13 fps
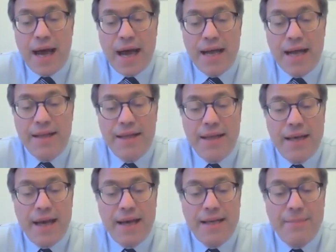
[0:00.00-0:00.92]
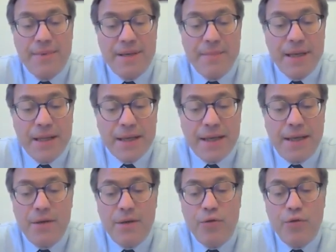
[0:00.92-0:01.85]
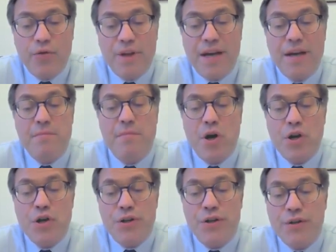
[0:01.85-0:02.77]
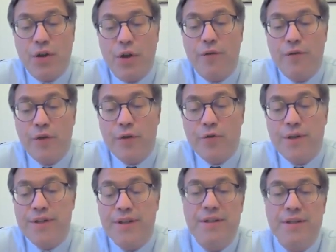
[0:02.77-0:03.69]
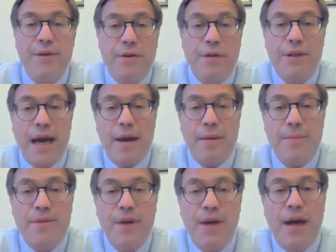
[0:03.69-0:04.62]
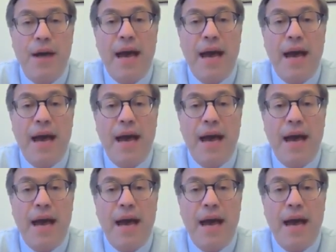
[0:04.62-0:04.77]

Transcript: and the adaptability to the emergence of new disease phenotypes